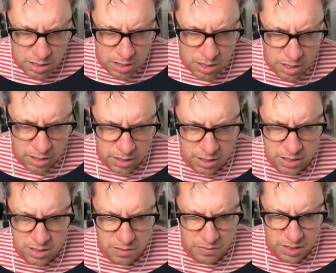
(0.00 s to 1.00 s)
And then
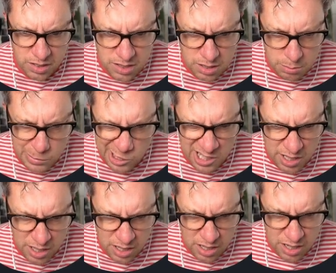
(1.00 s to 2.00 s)
there's something similar
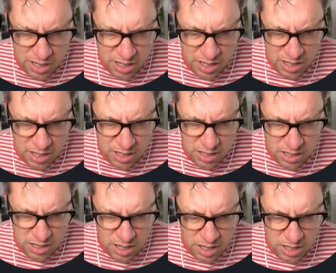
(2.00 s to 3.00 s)

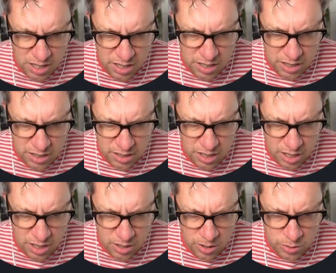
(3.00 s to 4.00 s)
in a
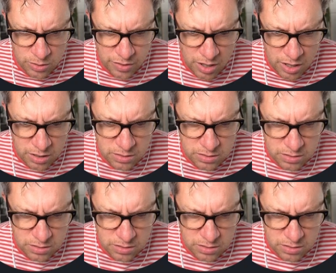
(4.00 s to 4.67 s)
Go file.